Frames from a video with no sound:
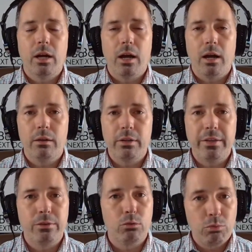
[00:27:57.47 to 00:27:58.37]
uh,
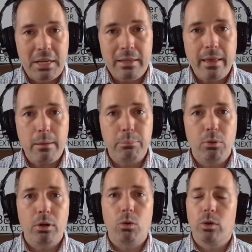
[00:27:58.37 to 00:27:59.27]
either read that
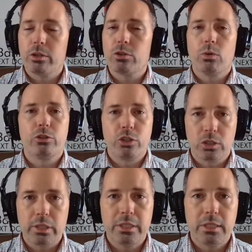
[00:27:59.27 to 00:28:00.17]
book or or
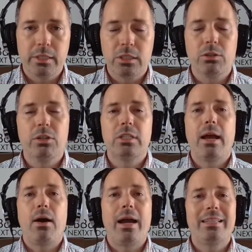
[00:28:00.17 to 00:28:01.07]
just listen to the series.
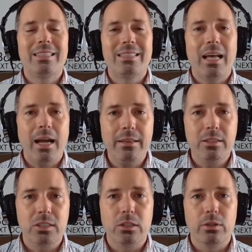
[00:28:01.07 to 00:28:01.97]
Now, I
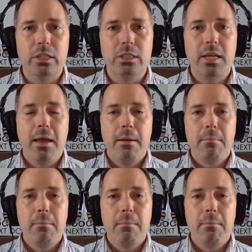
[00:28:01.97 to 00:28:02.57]
designed the series